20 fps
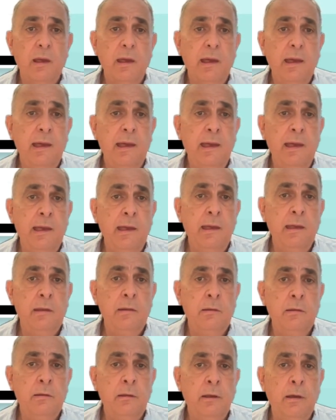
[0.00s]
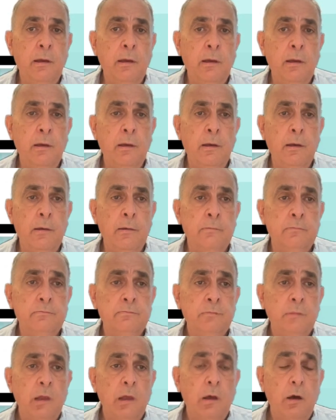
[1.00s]
and
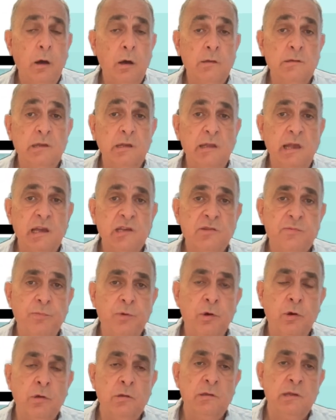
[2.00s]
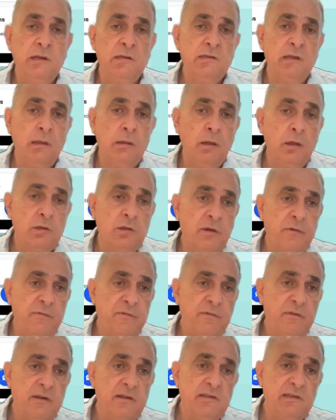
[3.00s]
on the dashboard, there's a lot
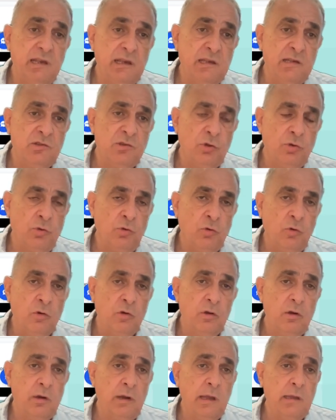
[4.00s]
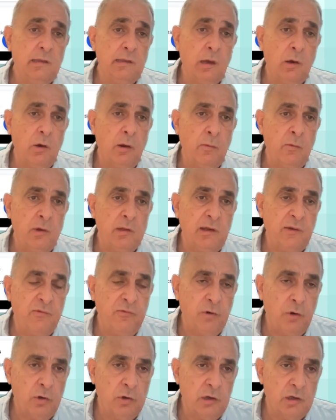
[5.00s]
of things to do. Right now, I want to
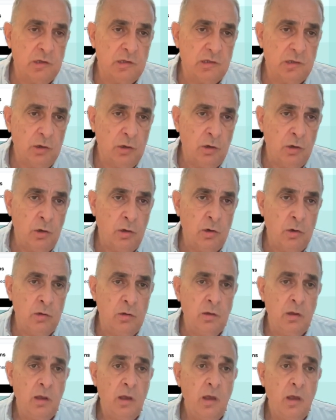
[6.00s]
focus on